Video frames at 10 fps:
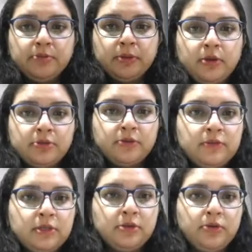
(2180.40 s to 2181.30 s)
because
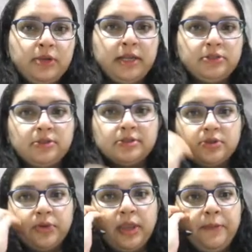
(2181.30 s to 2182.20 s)
of the
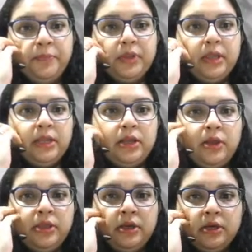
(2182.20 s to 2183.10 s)
collaterals. Okay,
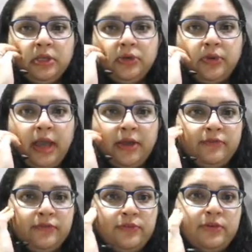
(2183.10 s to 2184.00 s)
now here you
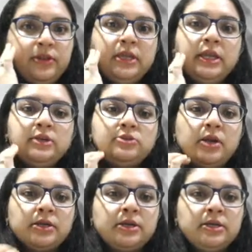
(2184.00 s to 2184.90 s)
have
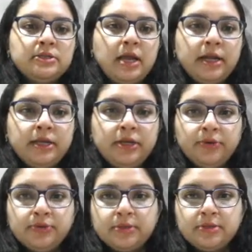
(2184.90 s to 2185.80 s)
truncus
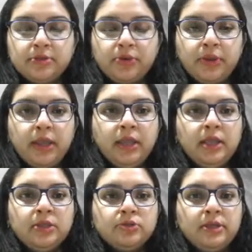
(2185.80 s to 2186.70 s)
arteriosus. Okay,
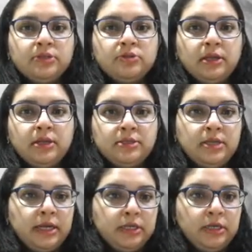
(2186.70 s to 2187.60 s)
so in truncus
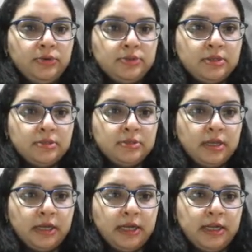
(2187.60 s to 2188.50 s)
arteriosus,
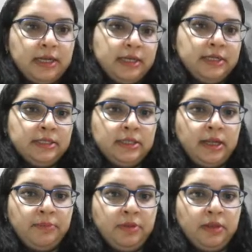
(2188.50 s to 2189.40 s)
uh, another
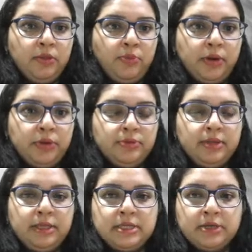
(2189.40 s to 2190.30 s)
M C Q, what you
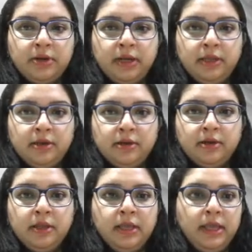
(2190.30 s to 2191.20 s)
see generally here
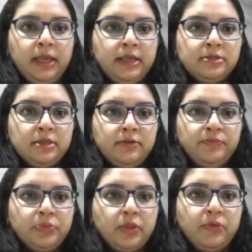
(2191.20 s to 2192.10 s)
is a
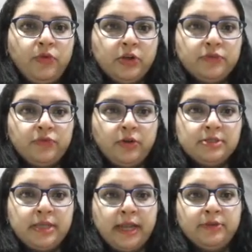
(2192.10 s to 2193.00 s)

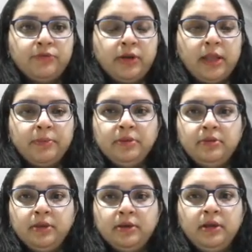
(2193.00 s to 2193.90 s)
waterfall sign. What
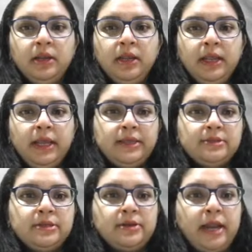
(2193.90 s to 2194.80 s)
happens here
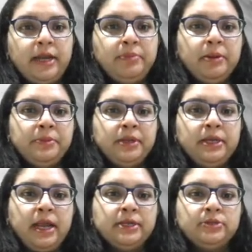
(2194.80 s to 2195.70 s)
is the right
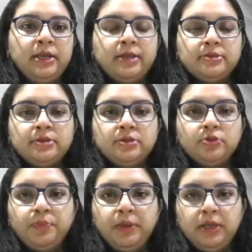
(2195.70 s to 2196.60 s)
pulmonary artery has a
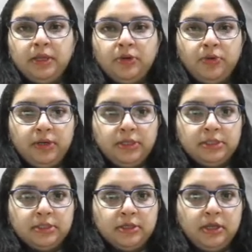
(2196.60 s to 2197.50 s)
superior
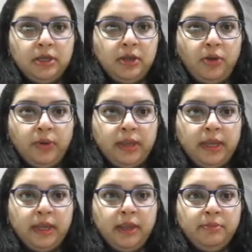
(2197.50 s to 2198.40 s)
origin.
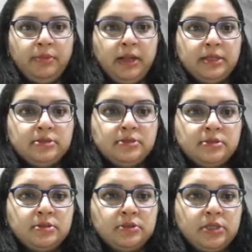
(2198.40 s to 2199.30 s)
Okay,
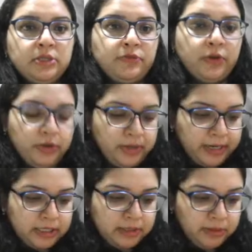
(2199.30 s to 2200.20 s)
plus just for your
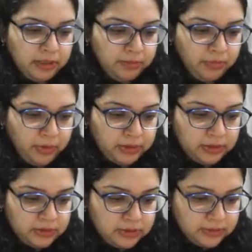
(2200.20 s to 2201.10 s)
academic
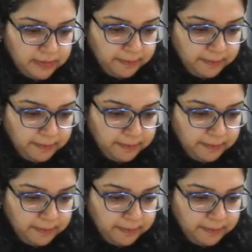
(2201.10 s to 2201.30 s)
importance.